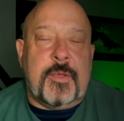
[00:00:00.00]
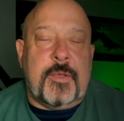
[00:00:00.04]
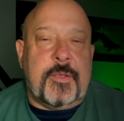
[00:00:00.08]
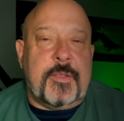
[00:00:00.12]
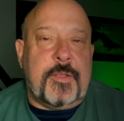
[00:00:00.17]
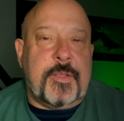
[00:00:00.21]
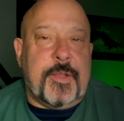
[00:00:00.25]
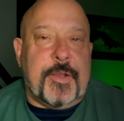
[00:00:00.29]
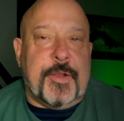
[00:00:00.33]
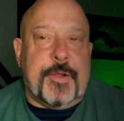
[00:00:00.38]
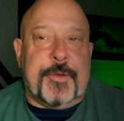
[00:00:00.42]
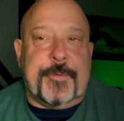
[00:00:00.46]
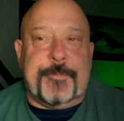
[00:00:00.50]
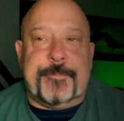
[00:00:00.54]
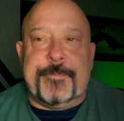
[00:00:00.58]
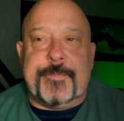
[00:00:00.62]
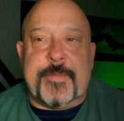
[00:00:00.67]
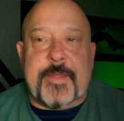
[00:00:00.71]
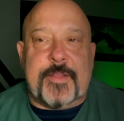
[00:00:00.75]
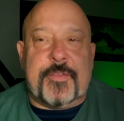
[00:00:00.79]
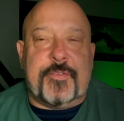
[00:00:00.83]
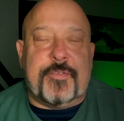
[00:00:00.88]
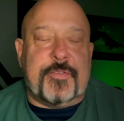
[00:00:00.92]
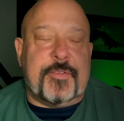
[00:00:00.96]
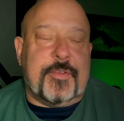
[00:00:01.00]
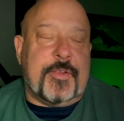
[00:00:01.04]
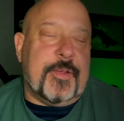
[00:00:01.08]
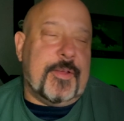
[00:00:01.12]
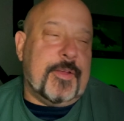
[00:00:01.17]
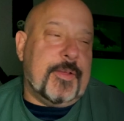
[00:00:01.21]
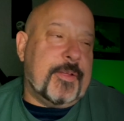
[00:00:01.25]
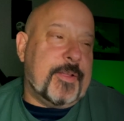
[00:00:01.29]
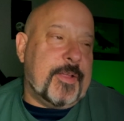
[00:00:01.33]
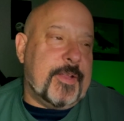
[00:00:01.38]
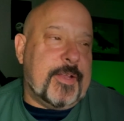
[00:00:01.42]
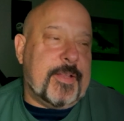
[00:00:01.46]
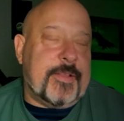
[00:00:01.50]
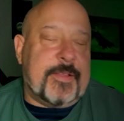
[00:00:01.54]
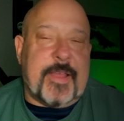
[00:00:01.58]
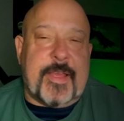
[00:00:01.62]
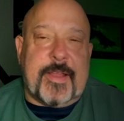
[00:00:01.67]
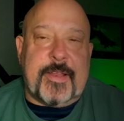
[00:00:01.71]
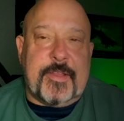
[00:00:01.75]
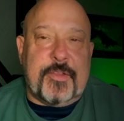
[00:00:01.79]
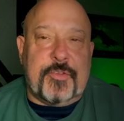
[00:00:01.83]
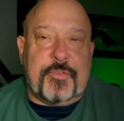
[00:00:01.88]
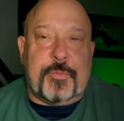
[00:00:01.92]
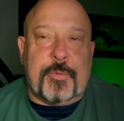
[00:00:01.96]
That
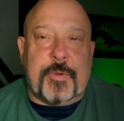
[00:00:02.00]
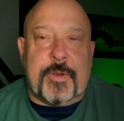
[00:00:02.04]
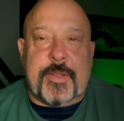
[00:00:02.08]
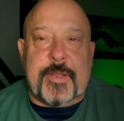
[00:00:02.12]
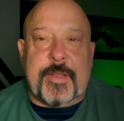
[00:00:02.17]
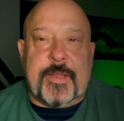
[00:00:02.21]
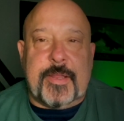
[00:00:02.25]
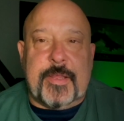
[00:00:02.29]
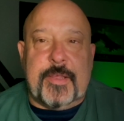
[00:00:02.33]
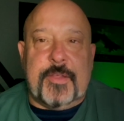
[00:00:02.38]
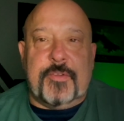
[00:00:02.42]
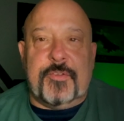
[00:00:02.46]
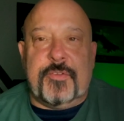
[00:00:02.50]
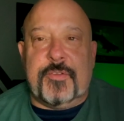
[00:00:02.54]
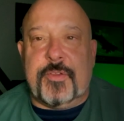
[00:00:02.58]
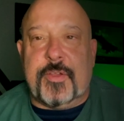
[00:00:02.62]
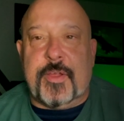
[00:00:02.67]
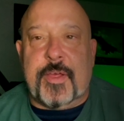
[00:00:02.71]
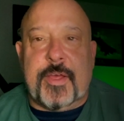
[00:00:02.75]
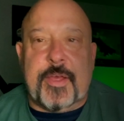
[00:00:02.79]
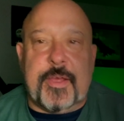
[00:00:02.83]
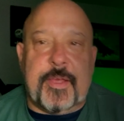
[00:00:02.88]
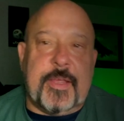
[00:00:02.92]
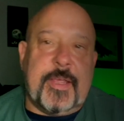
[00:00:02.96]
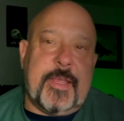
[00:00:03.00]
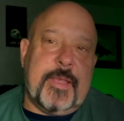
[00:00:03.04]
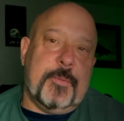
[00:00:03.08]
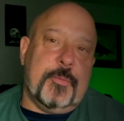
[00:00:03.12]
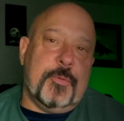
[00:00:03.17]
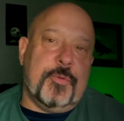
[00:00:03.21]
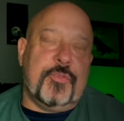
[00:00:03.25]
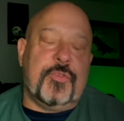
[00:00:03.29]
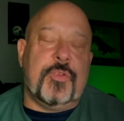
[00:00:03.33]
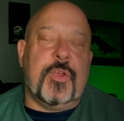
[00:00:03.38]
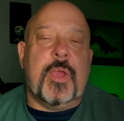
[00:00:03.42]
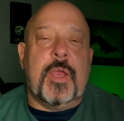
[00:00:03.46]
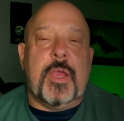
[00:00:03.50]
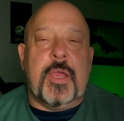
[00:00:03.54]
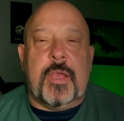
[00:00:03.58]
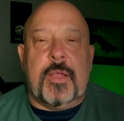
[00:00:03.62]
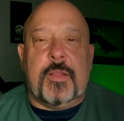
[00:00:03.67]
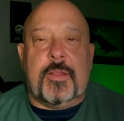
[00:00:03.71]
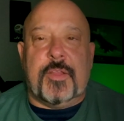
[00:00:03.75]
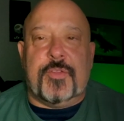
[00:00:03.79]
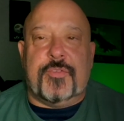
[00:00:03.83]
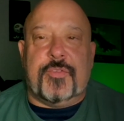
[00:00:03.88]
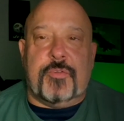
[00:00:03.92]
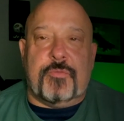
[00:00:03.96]
is what it is.
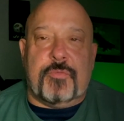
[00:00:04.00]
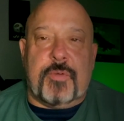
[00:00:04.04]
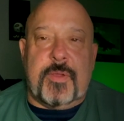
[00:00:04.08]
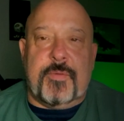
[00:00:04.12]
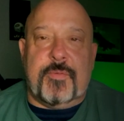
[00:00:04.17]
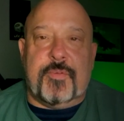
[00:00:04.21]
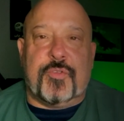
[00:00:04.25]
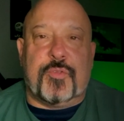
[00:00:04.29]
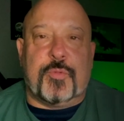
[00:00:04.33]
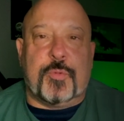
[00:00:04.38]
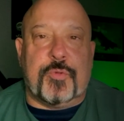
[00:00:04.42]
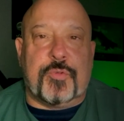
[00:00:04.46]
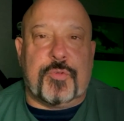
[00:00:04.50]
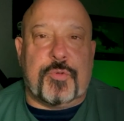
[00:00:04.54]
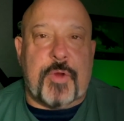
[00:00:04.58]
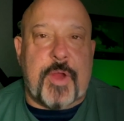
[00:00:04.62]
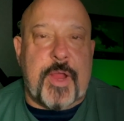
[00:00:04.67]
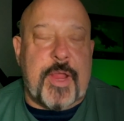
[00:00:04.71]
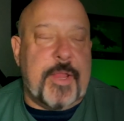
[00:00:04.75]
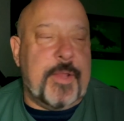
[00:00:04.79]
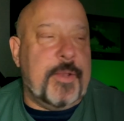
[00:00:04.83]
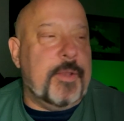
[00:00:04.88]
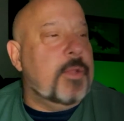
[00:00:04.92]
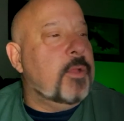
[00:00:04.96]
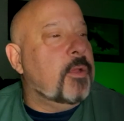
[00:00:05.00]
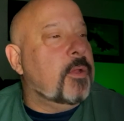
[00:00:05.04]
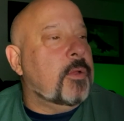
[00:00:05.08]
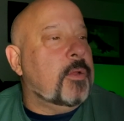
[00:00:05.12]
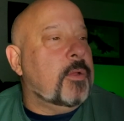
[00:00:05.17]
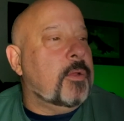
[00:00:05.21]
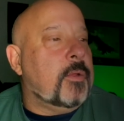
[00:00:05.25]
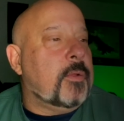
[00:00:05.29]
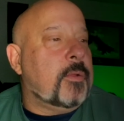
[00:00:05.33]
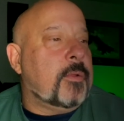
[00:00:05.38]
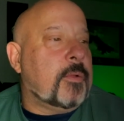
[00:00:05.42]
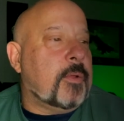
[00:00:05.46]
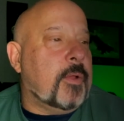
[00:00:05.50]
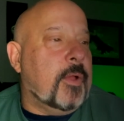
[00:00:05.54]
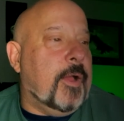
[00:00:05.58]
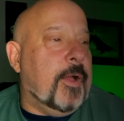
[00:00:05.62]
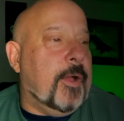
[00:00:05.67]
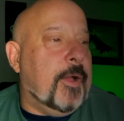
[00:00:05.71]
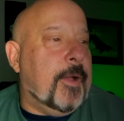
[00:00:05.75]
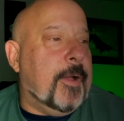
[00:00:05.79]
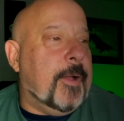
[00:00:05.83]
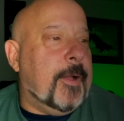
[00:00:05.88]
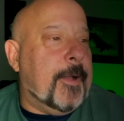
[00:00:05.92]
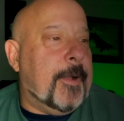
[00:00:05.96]
Revis was great.
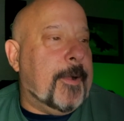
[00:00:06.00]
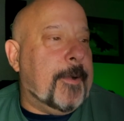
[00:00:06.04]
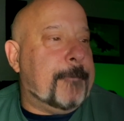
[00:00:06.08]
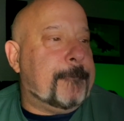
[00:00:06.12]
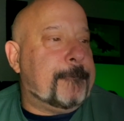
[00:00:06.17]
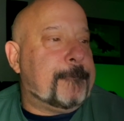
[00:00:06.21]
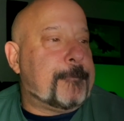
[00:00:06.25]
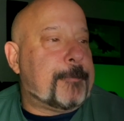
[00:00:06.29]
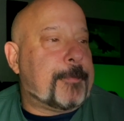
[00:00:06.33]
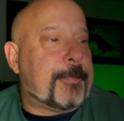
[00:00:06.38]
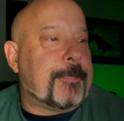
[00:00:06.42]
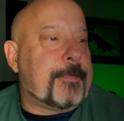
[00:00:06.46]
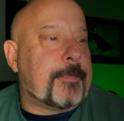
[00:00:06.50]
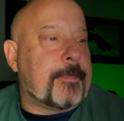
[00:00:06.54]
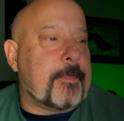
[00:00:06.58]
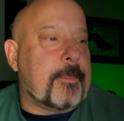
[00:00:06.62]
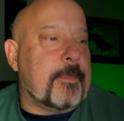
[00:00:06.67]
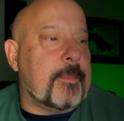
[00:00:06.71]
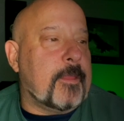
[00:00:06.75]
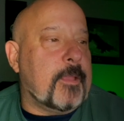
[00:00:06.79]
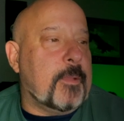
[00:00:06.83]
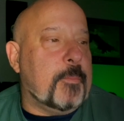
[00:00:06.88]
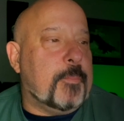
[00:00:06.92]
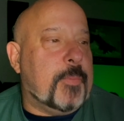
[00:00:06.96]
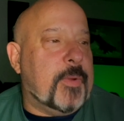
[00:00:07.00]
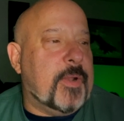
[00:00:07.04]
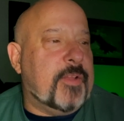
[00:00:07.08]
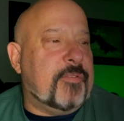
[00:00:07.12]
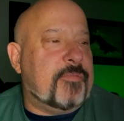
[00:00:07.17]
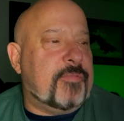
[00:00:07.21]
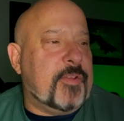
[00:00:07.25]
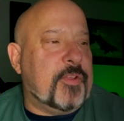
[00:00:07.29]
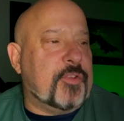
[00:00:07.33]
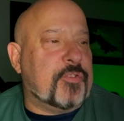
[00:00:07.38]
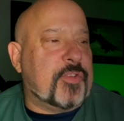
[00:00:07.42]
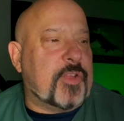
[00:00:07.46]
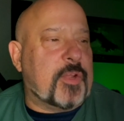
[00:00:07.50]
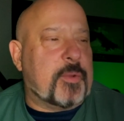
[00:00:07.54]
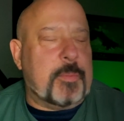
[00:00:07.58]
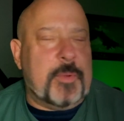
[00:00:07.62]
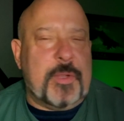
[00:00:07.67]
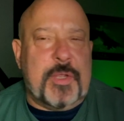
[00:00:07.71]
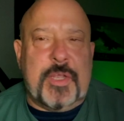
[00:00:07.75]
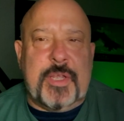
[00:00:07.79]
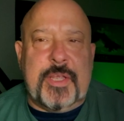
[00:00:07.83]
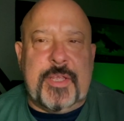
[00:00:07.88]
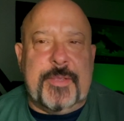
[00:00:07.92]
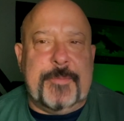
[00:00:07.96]
But it feels like
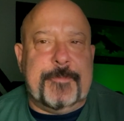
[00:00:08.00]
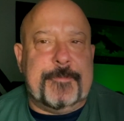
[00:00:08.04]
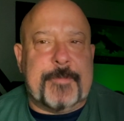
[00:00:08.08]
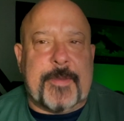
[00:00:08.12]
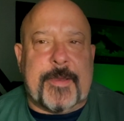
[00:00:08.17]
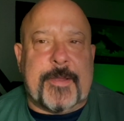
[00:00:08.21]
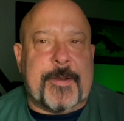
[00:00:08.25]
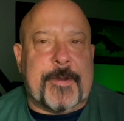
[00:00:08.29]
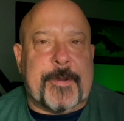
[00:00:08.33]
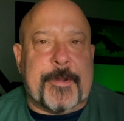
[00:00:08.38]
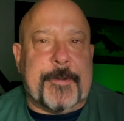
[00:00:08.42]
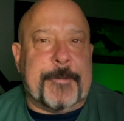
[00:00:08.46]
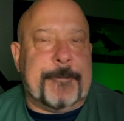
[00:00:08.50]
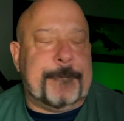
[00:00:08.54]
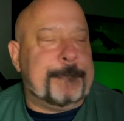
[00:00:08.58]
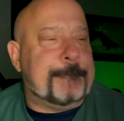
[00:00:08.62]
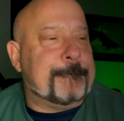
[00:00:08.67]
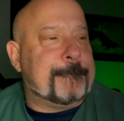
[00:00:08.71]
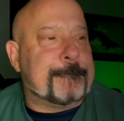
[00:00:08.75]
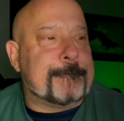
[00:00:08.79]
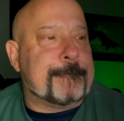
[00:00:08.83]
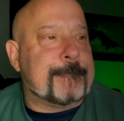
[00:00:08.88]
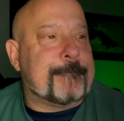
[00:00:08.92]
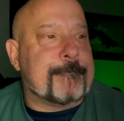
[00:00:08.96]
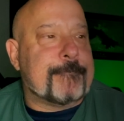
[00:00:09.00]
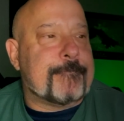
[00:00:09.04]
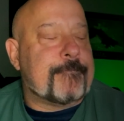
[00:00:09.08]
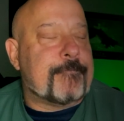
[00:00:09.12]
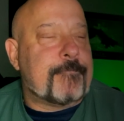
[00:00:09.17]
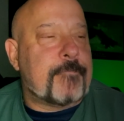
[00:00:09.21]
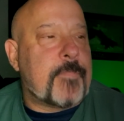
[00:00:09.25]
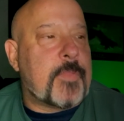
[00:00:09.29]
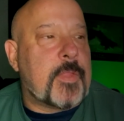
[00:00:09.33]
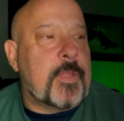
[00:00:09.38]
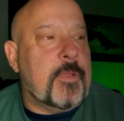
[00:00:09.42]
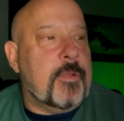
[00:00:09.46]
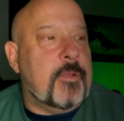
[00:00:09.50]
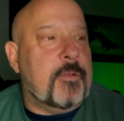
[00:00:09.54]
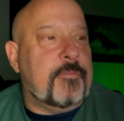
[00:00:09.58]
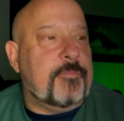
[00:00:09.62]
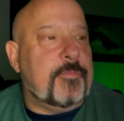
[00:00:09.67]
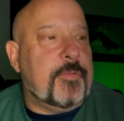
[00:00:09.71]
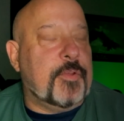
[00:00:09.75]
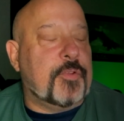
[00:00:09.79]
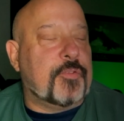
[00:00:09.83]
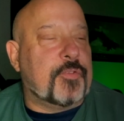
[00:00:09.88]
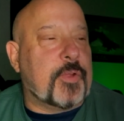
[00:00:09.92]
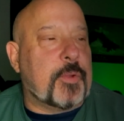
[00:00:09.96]
I don't know.
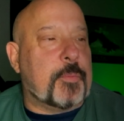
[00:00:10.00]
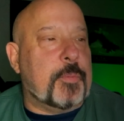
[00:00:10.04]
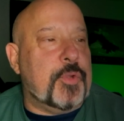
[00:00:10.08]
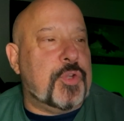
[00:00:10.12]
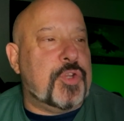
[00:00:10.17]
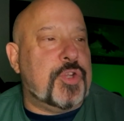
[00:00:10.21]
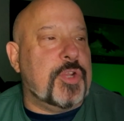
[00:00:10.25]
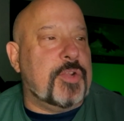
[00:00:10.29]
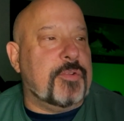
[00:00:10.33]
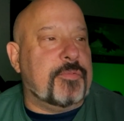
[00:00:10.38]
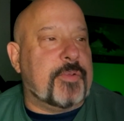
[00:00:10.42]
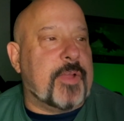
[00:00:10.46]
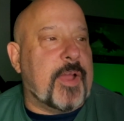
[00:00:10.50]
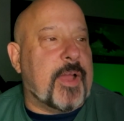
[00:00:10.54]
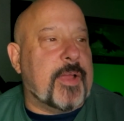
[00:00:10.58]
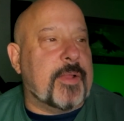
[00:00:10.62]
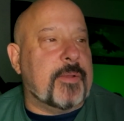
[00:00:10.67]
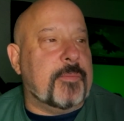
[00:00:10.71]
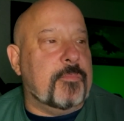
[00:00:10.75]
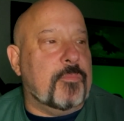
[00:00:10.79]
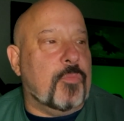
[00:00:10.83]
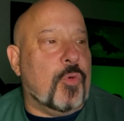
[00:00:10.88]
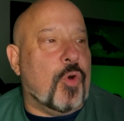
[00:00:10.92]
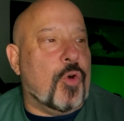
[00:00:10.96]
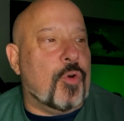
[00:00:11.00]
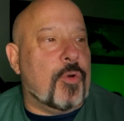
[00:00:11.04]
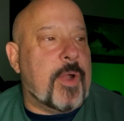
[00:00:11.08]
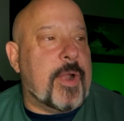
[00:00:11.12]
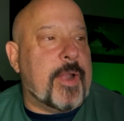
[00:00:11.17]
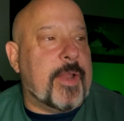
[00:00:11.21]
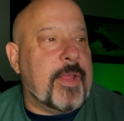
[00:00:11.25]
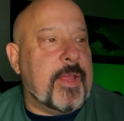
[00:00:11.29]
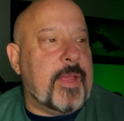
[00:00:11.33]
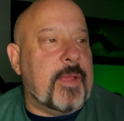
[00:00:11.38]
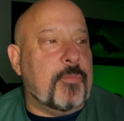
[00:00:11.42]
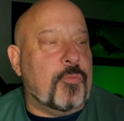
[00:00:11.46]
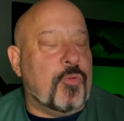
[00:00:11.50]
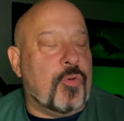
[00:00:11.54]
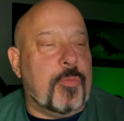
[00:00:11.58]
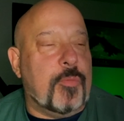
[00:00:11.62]
Feels like we should have gotten more out of him, or